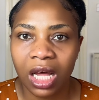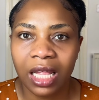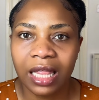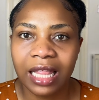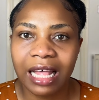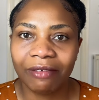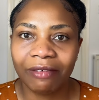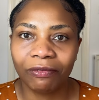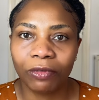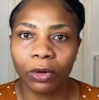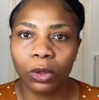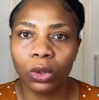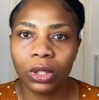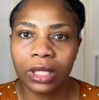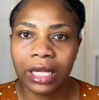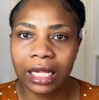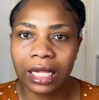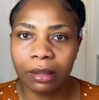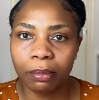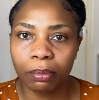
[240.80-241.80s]
that fall
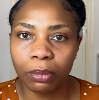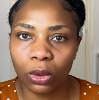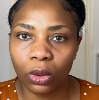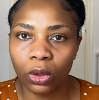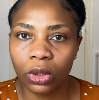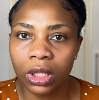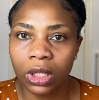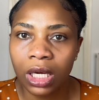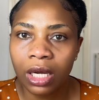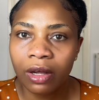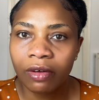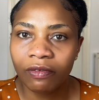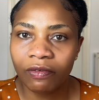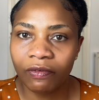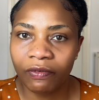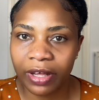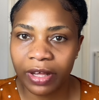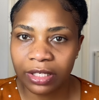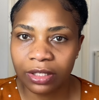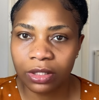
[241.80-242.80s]
under the blood
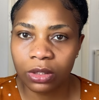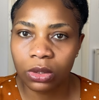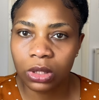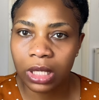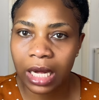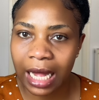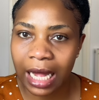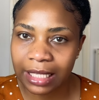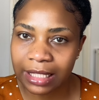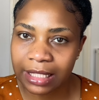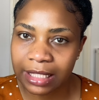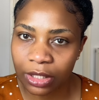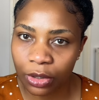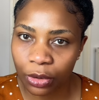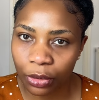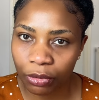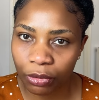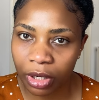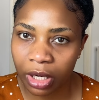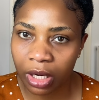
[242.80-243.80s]
vessel
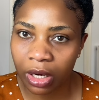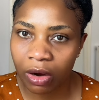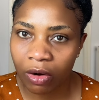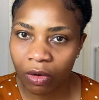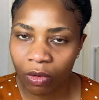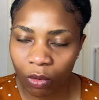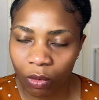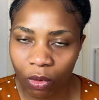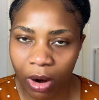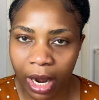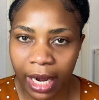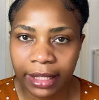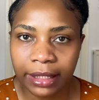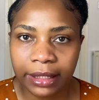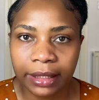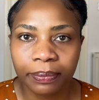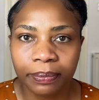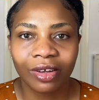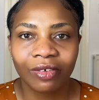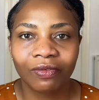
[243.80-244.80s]
category, right?
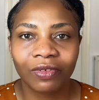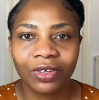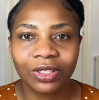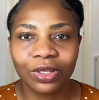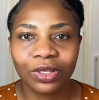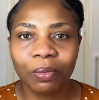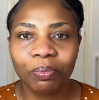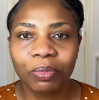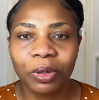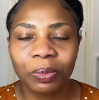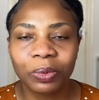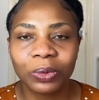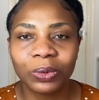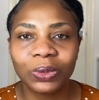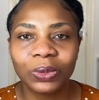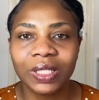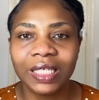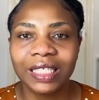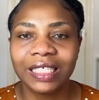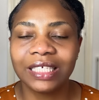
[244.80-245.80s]
For some
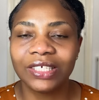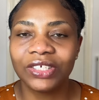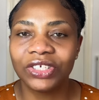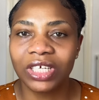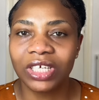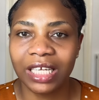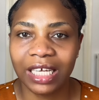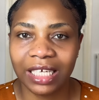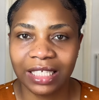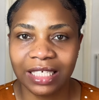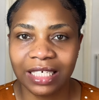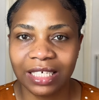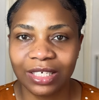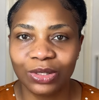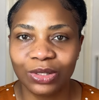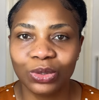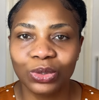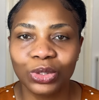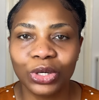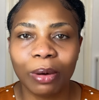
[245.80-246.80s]
people, it is genetic.
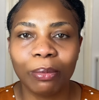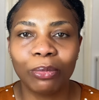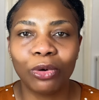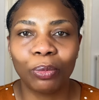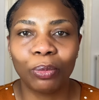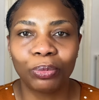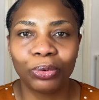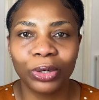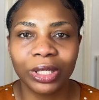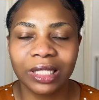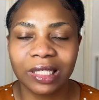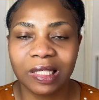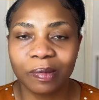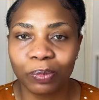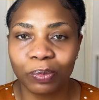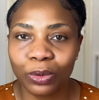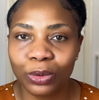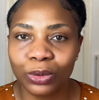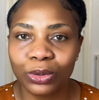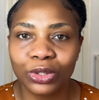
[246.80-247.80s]
So you're more
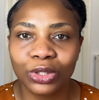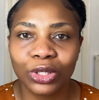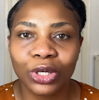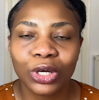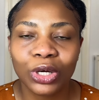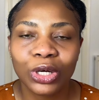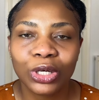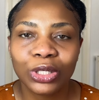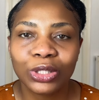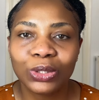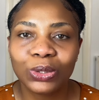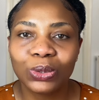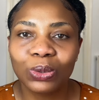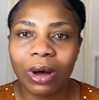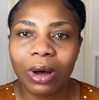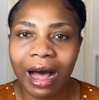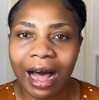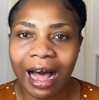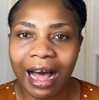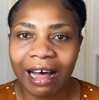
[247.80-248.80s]
predisposed to
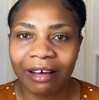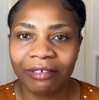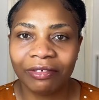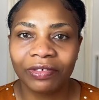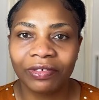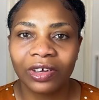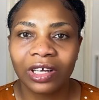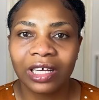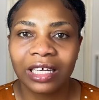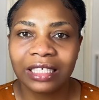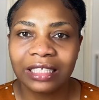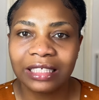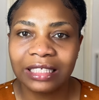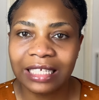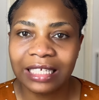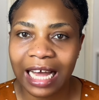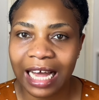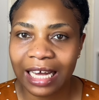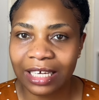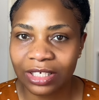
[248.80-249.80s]
have
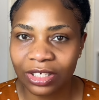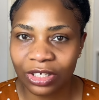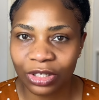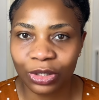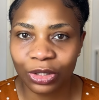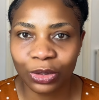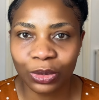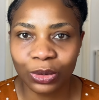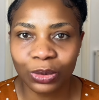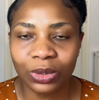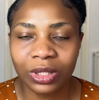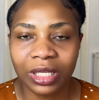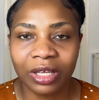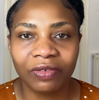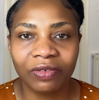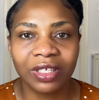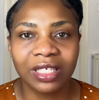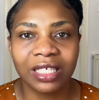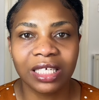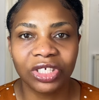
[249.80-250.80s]
dark circles if
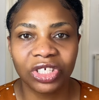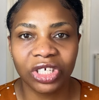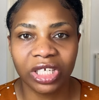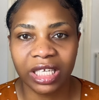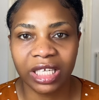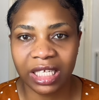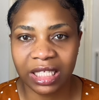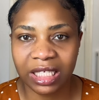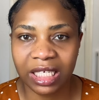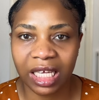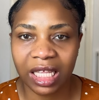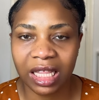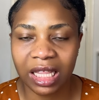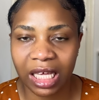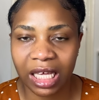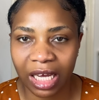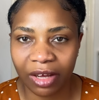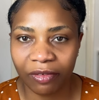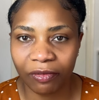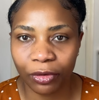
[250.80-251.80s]
it's a genetic
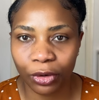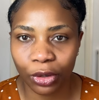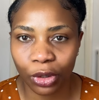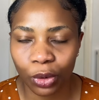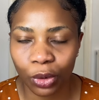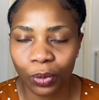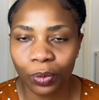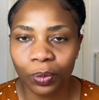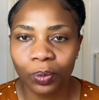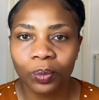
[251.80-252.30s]
thing for you.